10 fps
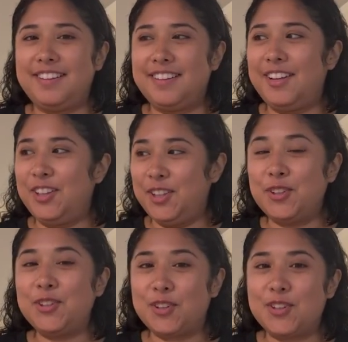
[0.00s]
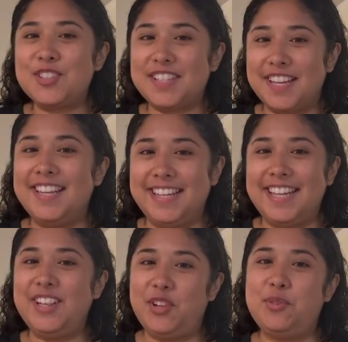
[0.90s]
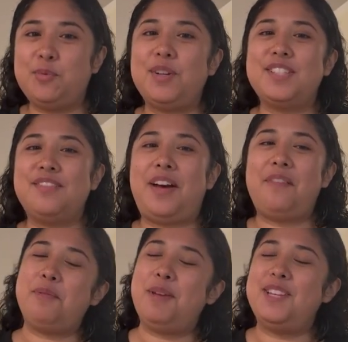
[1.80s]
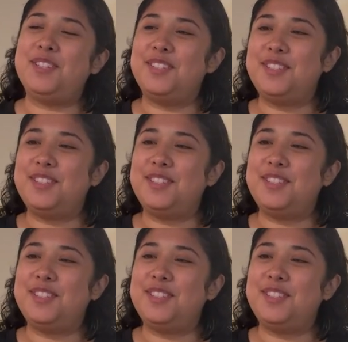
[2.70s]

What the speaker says: a little girl's gonna need those words of affirmation.